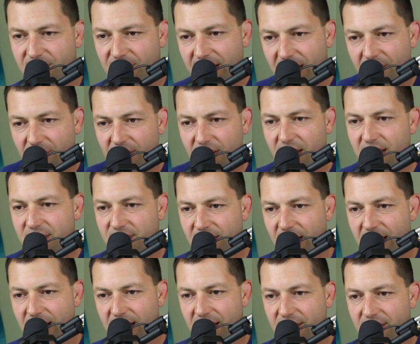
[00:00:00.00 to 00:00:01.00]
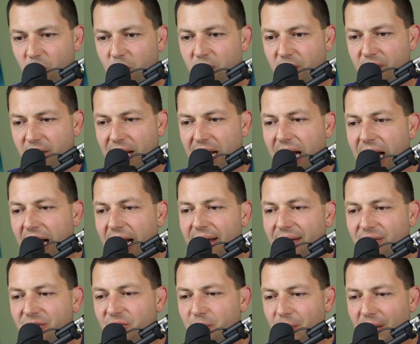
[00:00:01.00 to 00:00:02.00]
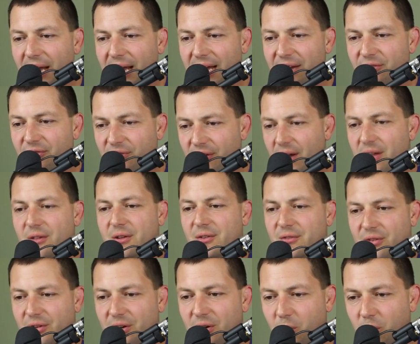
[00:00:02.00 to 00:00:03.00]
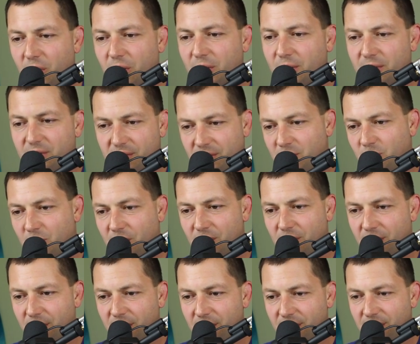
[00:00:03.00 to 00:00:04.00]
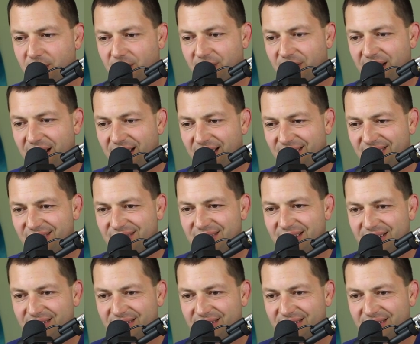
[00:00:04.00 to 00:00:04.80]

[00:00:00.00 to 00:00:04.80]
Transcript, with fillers: Think of it like that. You are the highest paid volunteer workers in the world, okay?